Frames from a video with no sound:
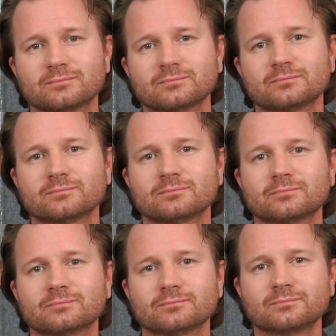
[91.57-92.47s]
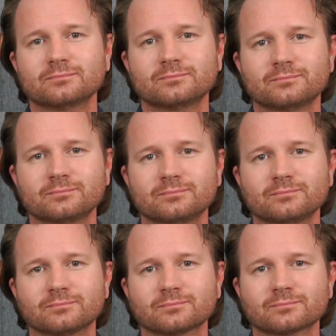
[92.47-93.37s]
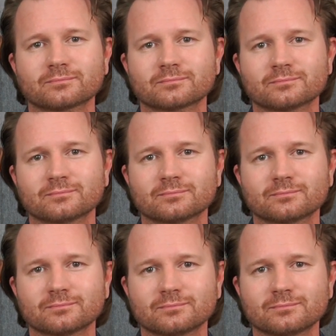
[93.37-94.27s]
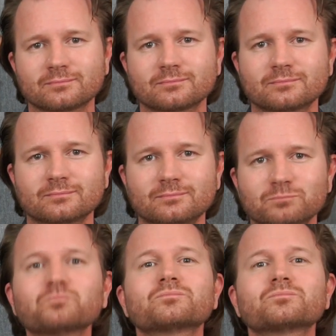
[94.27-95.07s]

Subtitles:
(silent)